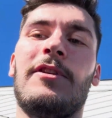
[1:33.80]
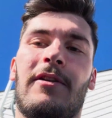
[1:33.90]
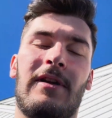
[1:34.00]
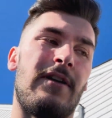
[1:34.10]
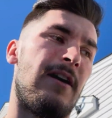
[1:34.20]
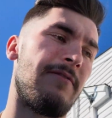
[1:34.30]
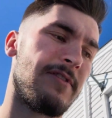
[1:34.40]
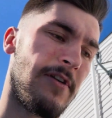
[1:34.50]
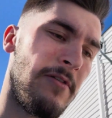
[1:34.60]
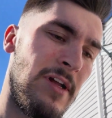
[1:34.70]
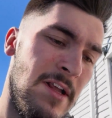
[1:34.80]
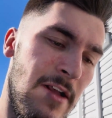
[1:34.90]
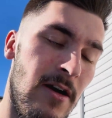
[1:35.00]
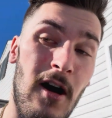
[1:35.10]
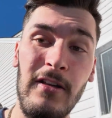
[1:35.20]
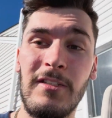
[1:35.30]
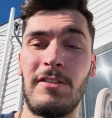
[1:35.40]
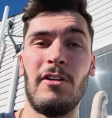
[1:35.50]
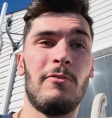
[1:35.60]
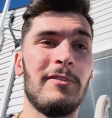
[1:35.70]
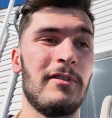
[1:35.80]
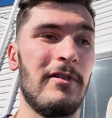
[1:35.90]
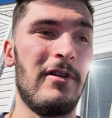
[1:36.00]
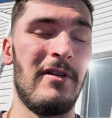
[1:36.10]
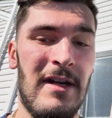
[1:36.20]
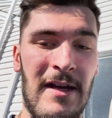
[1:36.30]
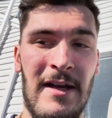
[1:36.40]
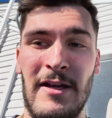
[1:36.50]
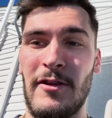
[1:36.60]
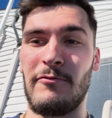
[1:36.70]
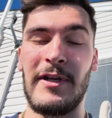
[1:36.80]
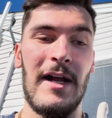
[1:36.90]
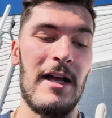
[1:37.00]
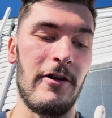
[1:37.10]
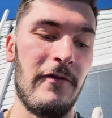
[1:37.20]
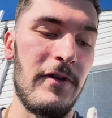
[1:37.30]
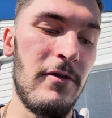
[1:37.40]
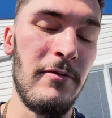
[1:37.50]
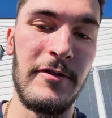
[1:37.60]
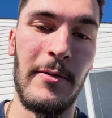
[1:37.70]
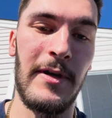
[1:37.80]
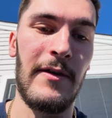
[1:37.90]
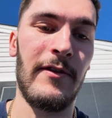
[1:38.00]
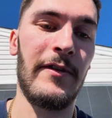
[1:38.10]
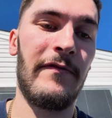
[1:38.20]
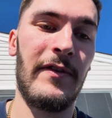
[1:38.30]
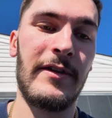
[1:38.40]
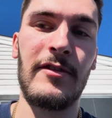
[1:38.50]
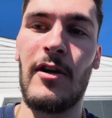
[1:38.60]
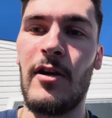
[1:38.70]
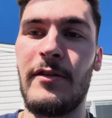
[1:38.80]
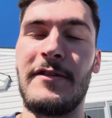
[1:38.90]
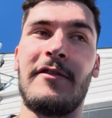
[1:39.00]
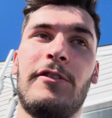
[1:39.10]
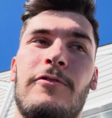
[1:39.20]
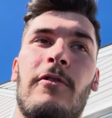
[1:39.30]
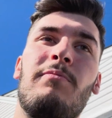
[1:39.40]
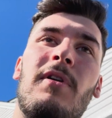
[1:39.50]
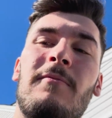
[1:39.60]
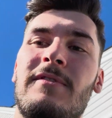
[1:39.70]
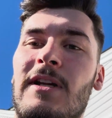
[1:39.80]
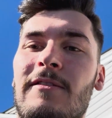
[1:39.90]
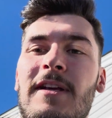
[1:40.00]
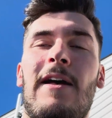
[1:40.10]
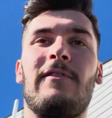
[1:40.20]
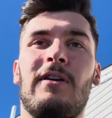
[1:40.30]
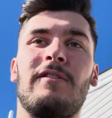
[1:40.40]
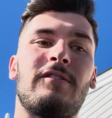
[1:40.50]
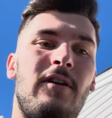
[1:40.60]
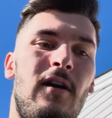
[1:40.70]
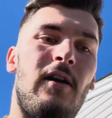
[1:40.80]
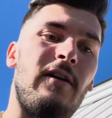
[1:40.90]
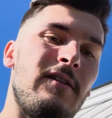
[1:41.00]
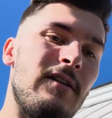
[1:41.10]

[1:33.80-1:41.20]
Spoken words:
turning off. So all it took was a little $3 fuse or whatever to fix all these electrical problems that I was having on this car.